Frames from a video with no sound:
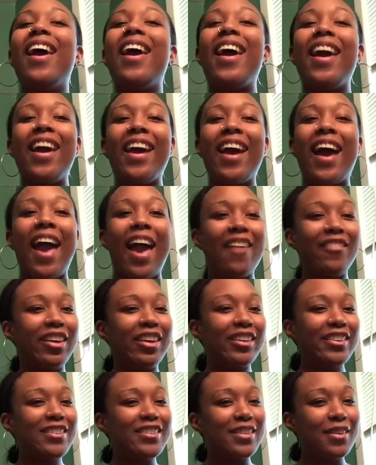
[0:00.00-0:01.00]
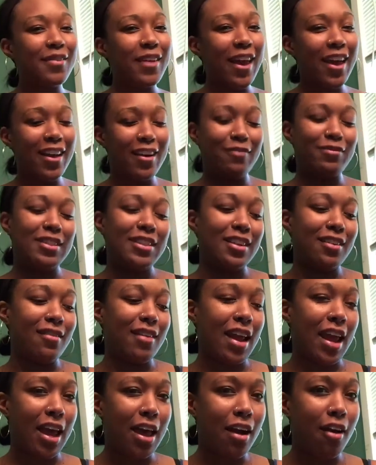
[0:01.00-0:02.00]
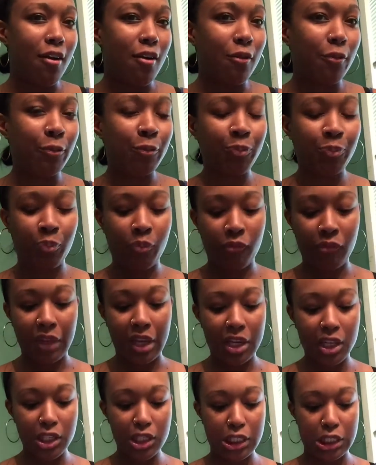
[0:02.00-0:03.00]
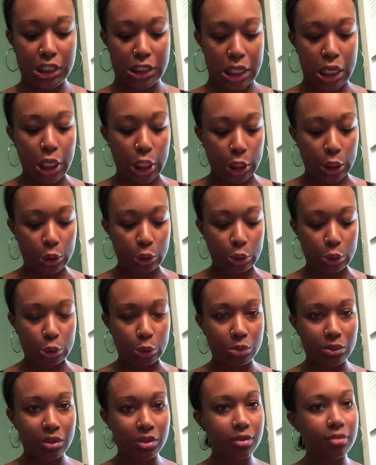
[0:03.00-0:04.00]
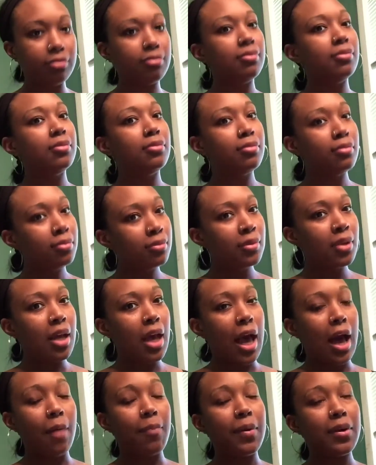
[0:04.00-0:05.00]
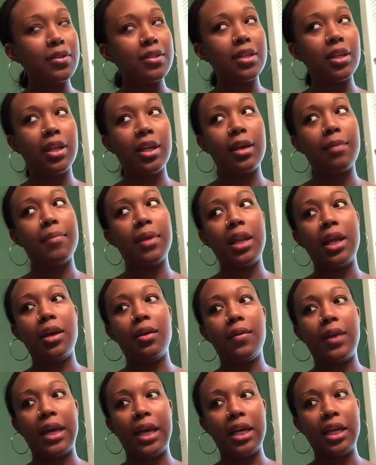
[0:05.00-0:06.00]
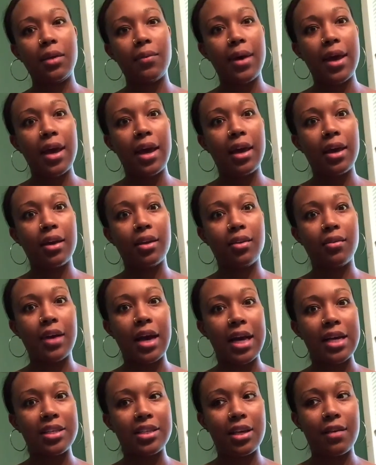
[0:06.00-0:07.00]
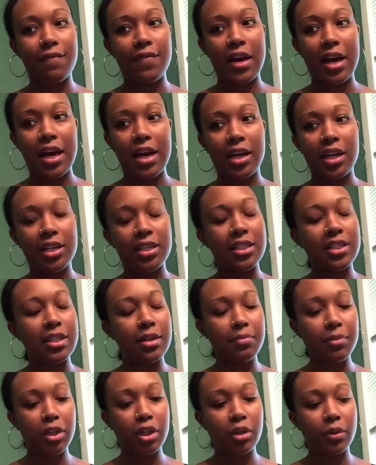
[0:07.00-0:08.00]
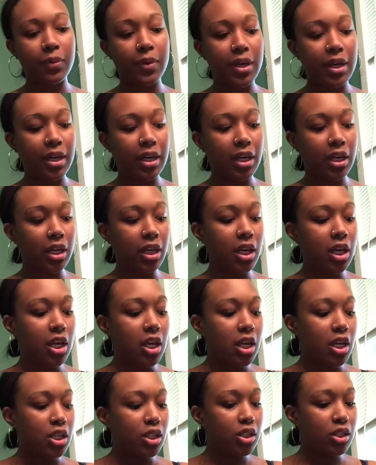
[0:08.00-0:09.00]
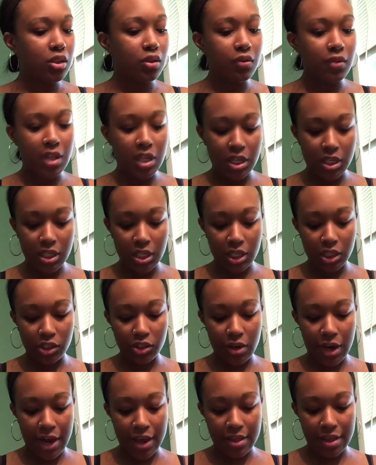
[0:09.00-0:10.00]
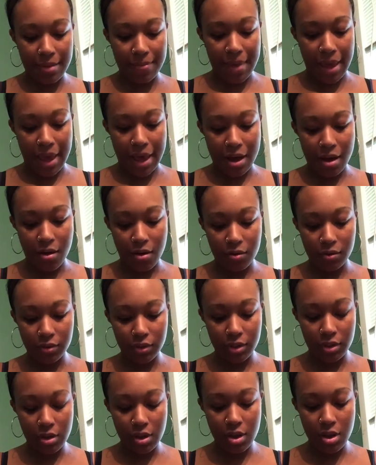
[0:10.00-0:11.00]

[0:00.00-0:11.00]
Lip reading: and I haven't used them yet up until now. So I'll post the link below anyway, and you guys can find a similar one to this and try them out.